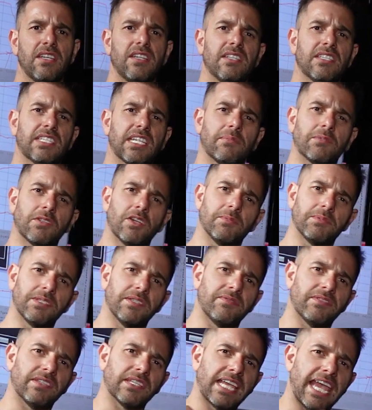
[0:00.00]
Sometimes
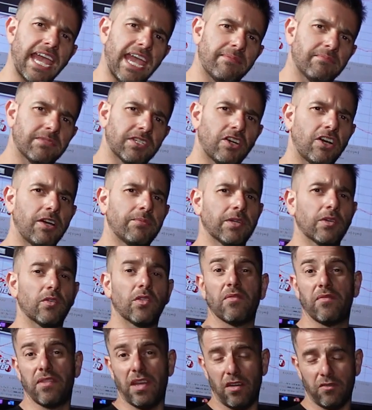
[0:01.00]
if the cam timing or
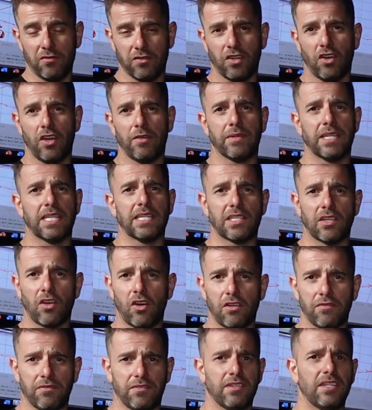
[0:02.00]
the valve timing is
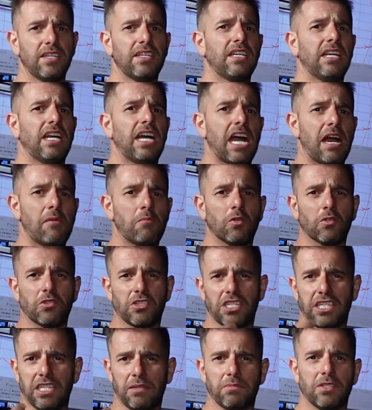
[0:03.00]
off, or
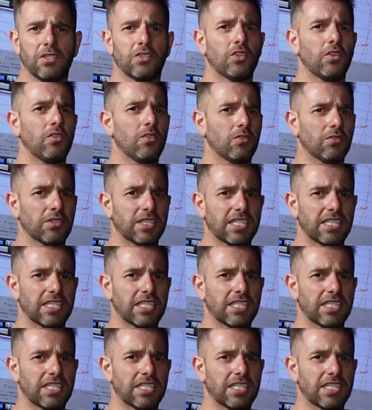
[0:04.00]
slipped a tooth or